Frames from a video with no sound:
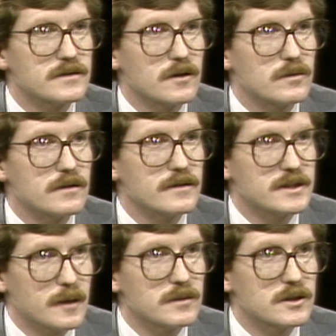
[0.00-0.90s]
that would have
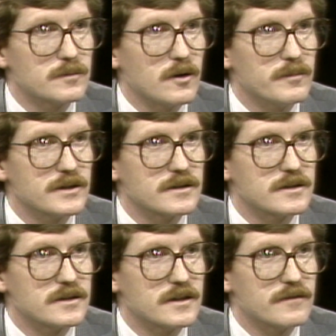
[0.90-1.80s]
exempted small
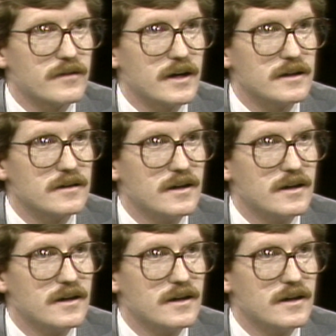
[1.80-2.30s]
business and didn't find